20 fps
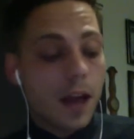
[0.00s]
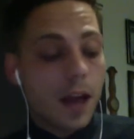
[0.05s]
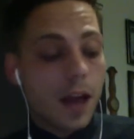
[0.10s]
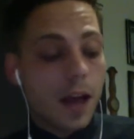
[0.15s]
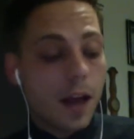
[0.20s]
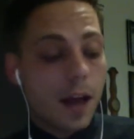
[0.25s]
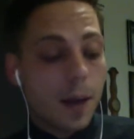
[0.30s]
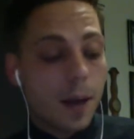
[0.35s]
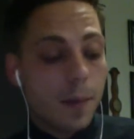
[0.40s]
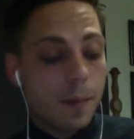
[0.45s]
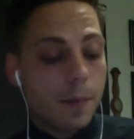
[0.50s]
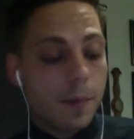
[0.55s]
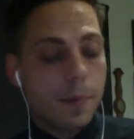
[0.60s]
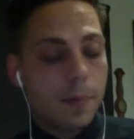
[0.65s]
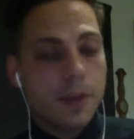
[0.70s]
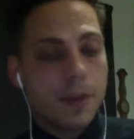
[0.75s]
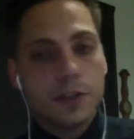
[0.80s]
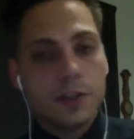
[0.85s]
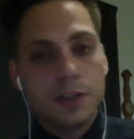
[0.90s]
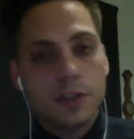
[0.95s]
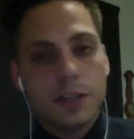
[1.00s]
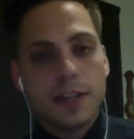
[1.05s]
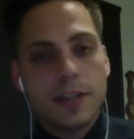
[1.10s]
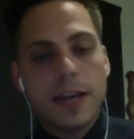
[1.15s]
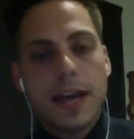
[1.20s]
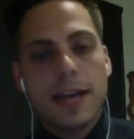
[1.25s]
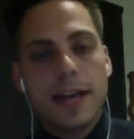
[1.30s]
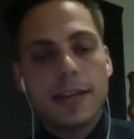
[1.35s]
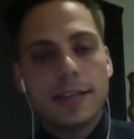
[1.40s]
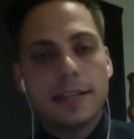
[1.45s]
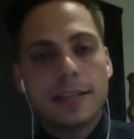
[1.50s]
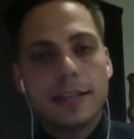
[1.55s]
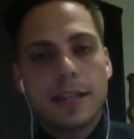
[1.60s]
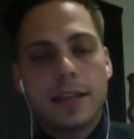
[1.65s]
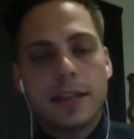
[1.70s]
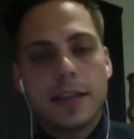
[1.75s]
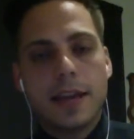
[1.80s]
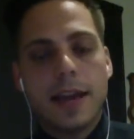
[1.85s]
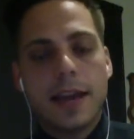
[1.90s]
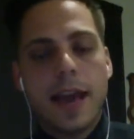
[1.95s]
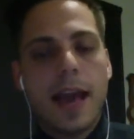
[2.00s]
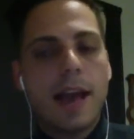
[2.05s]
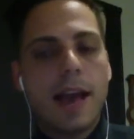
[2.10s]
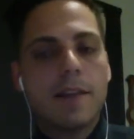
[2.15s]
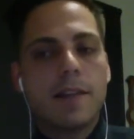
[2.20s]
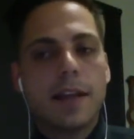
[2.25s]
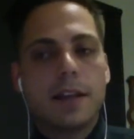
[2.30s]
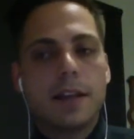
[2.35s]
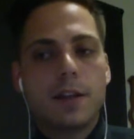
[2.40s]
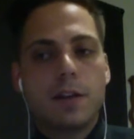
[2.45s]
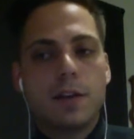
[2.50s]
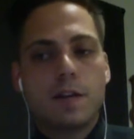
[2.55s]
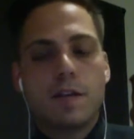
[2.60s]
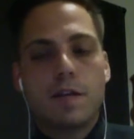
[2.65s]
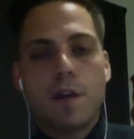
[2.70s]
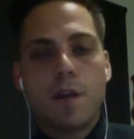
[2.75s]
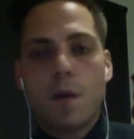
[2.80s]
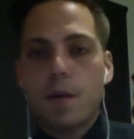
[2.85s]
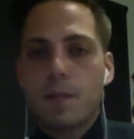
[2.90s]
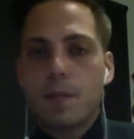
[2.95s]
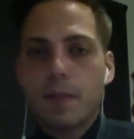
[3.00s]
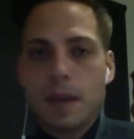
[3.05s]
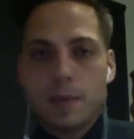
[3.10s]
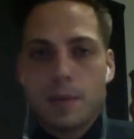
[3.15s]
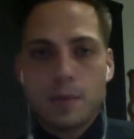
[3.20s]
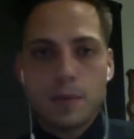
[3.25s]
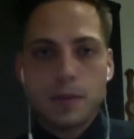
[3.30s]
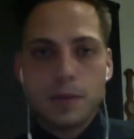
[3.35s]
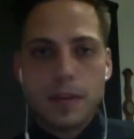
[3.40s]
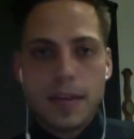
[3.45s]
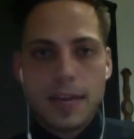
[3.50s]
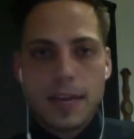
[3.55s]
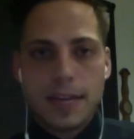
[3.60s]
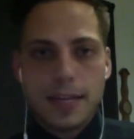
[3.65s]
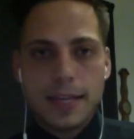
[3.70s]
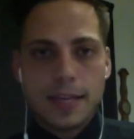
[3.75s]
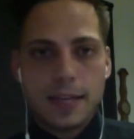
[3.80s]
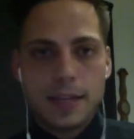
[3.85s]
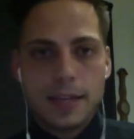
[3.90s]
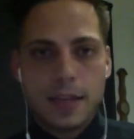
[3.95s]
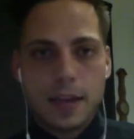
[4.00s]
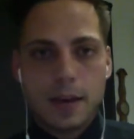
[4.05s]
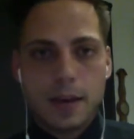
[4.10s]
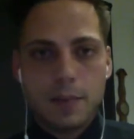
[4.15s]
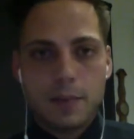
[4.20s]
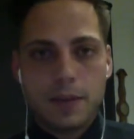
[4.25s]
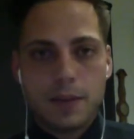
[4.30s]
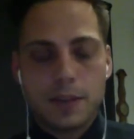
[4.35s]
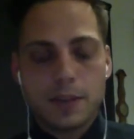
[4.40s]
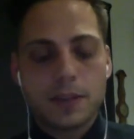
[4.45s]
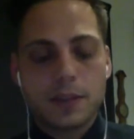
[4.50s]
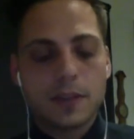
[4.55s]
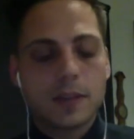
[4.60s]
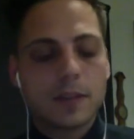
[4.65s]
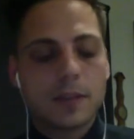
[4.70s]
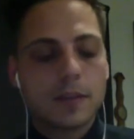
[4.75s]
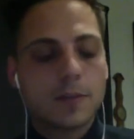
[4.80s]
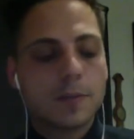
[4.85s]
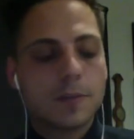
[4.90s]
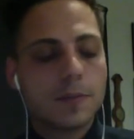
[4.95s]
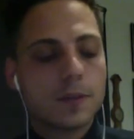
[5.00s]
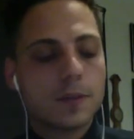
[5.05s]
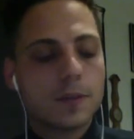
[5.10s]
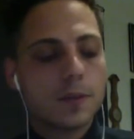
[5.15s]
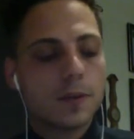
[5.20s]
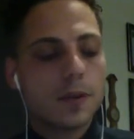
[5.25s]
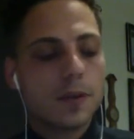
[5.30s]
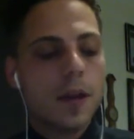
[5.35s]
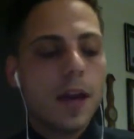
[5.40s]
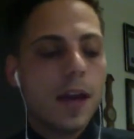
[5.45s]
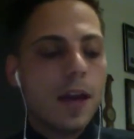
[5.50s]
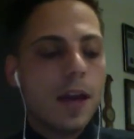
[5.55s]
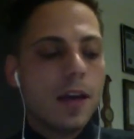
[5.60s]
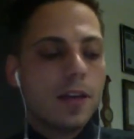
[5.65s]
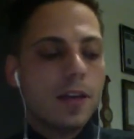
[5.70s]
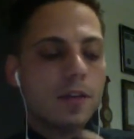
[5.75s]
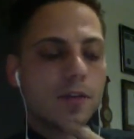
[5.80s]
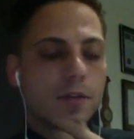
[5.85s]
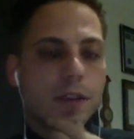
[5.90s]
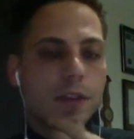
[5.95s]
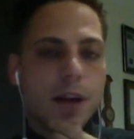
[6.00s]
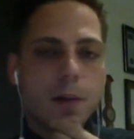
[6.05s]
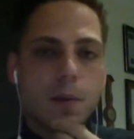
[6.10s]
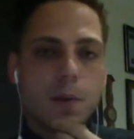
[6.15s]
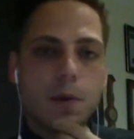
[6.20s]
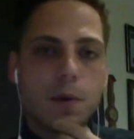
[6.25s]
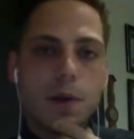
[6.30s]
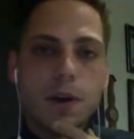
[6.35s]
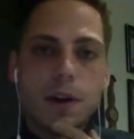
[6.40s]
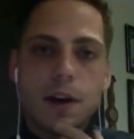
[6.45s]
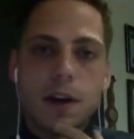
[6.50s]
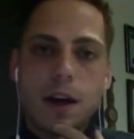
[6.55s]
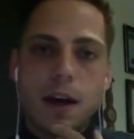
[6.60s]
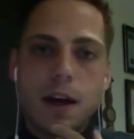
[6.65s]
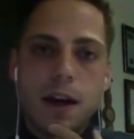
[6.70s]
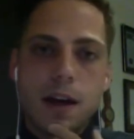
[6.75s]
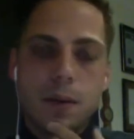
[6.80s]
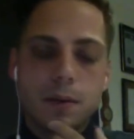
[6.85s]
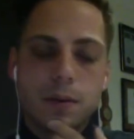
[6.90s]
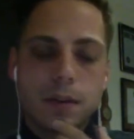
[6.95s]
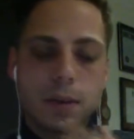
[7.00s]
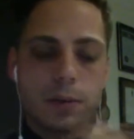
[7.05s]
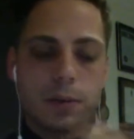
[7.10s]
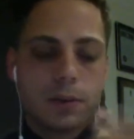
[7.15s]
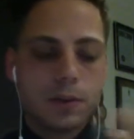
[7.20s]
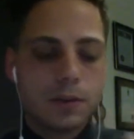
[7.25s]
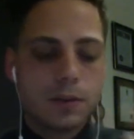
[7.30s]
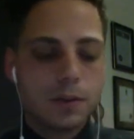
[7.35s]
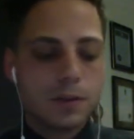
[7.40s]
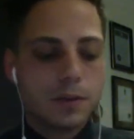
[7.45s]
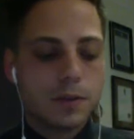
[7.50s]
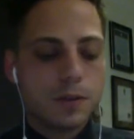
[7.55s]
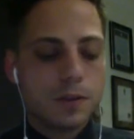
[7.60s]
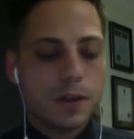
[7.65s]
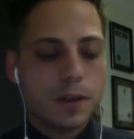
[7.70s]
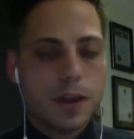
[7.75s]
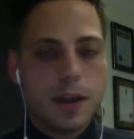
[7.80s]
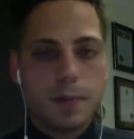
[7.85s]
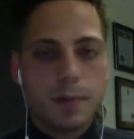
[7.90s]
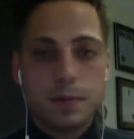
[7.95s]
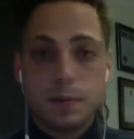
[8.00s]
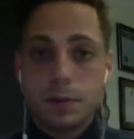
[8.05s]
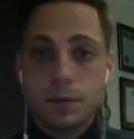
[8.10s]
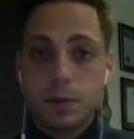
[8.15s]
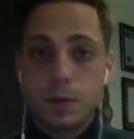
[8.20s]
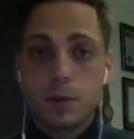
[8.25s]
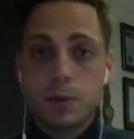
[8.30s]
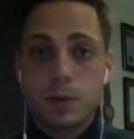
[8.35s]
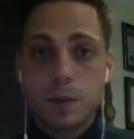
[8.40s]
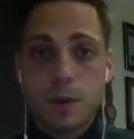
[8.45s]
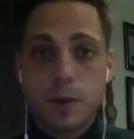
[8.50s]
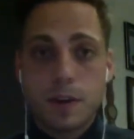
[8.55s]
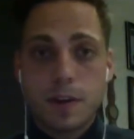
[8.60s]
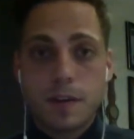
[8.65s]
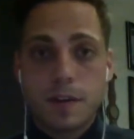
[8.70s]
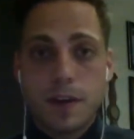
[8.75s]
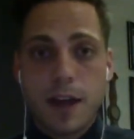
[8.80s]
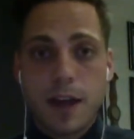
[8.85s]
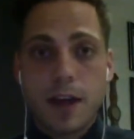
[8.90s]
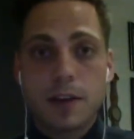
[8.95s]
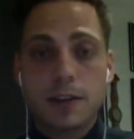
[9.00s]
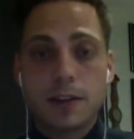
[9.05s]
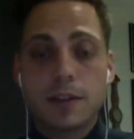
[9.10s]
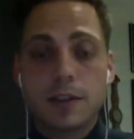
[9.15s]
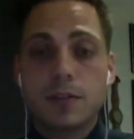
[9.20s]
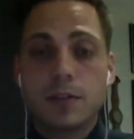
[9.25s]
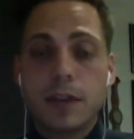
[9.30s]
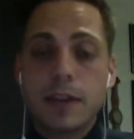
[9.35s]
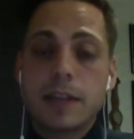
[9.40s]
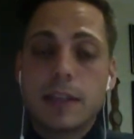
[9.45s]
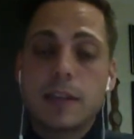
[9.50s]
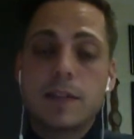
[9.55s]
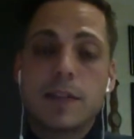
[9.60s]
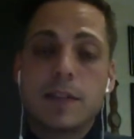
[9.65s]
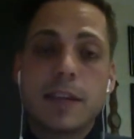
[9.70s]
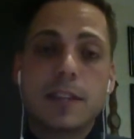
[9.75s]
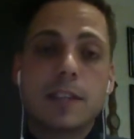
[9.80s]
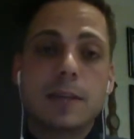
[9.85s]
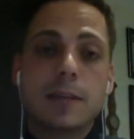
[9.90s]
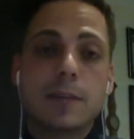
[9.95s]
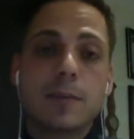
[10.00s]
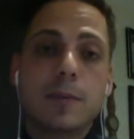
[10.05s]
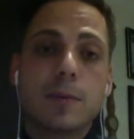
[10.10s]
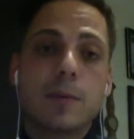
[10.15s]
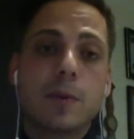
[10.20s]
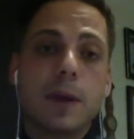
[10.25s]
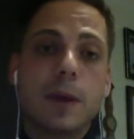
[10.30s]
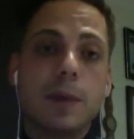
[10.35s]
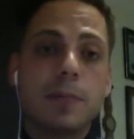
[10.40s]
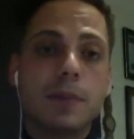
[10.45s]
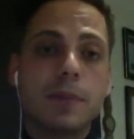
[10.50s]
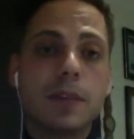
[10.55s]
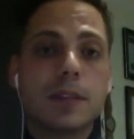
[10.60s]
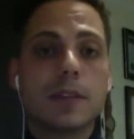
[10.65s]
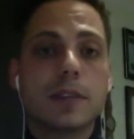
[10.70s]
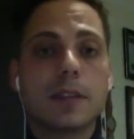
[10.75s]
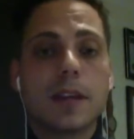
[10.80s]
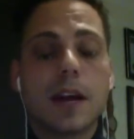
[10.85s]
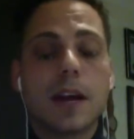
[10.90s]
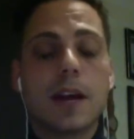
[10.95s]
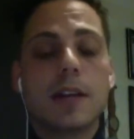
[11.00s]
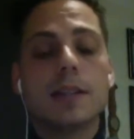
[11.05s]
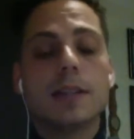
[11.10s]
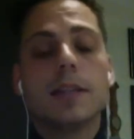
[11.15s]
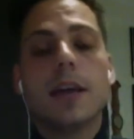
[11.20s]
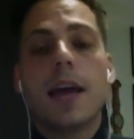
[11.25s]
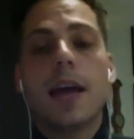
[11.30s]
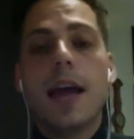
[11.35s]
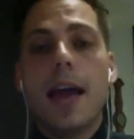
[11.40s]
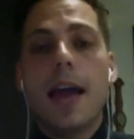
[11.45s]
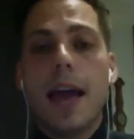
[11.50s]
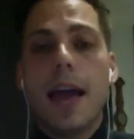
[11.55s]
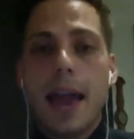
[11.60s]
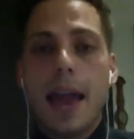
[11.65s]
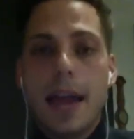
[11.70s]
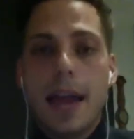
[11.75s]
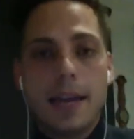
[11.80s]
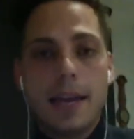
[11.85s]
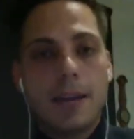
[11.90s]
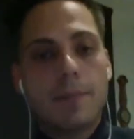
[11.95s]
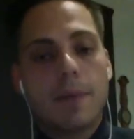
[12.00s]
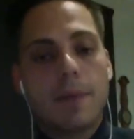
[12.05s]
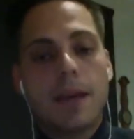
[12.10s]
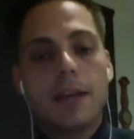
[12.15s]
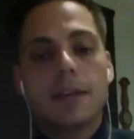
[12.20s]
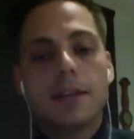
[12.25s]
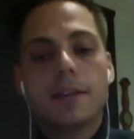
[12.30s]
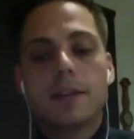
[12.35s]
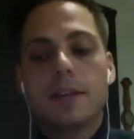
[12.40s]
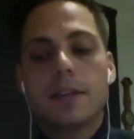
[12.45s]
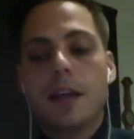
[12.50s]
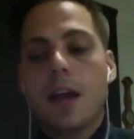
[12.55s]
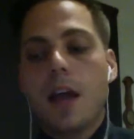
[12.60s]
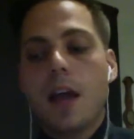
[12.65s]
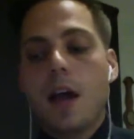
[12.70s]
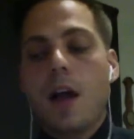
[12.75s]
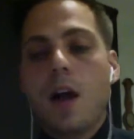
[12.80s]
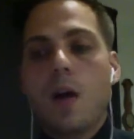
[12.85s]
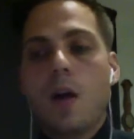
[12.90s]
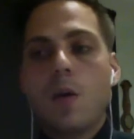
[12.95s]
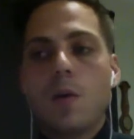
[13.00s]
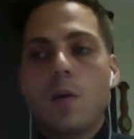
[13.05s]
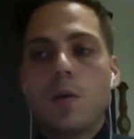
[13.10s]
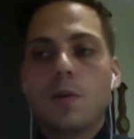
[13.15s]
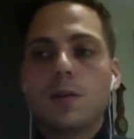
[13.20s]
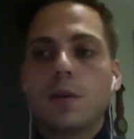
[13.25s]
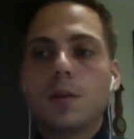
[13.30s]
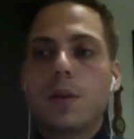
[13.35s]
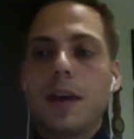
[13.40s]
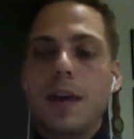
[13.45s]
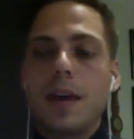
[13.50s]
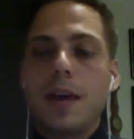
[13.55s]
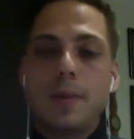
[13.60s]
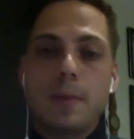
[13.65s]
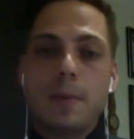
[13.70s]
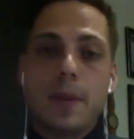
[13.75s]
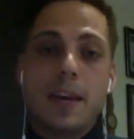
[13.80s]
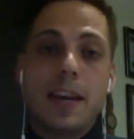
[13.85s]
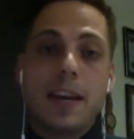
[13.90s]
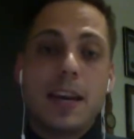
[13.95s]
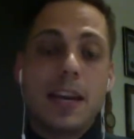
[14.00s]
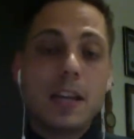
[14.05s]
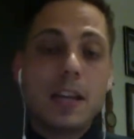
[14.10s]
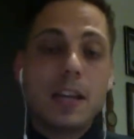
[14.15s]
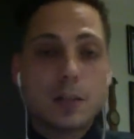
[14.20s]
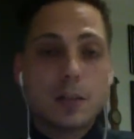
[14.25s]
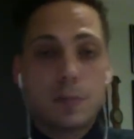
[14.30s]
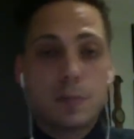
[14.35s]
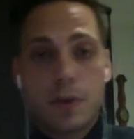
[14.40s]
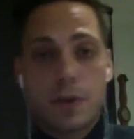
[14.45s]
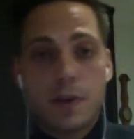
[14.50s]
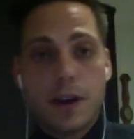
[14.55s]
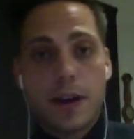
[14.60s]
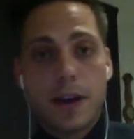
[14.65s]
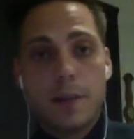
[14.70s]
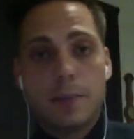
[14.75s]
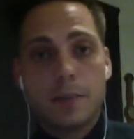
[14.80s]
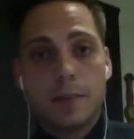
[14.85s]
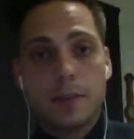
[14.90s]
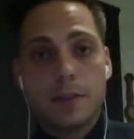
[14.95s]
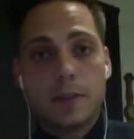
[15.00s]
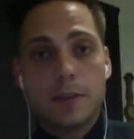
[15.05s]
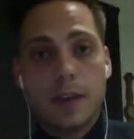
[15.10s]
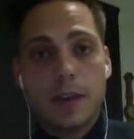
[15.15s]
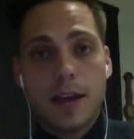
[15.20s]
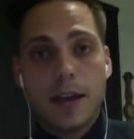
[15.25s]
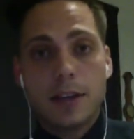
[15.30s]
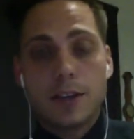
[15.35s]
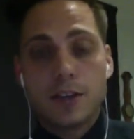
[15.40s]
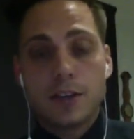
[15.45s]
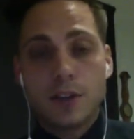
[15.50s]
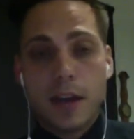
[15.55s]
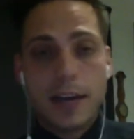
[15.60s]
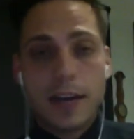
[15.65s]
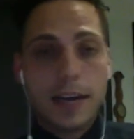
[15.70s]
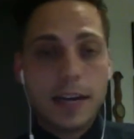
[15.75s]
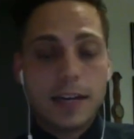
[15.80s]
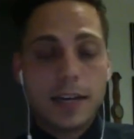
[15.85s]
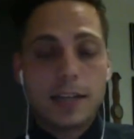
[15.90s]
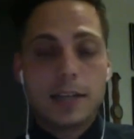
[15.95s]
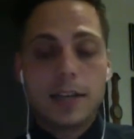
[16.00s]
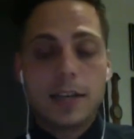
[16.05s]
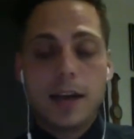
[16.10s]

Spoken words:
But due to that, they have a lot of foreign people in their prison system. So through that work, I was able to do some social work around strengthening relationships between prison guards and inmates, also by implementing English programs and training